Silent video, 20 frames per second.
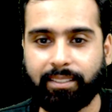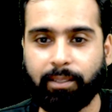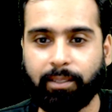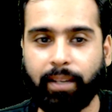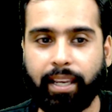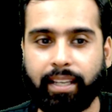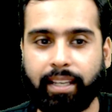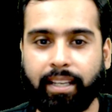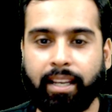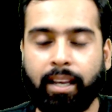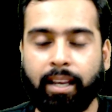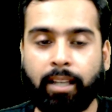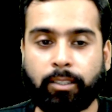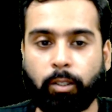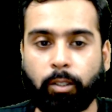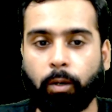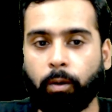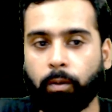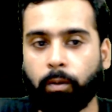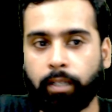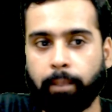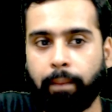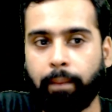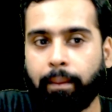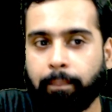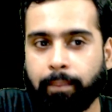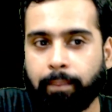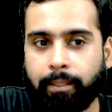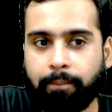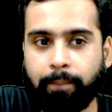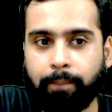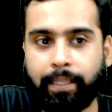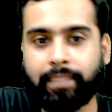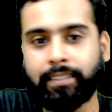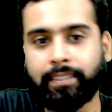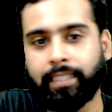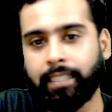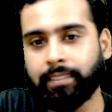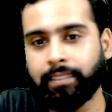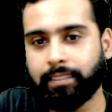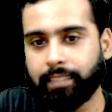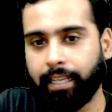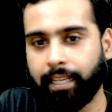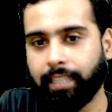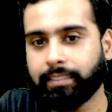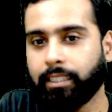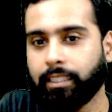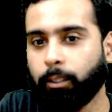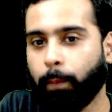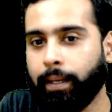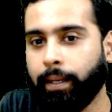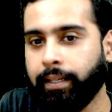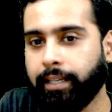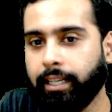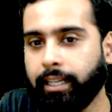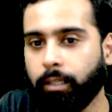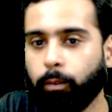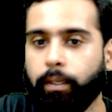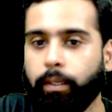Okay, so remember BGS has a 22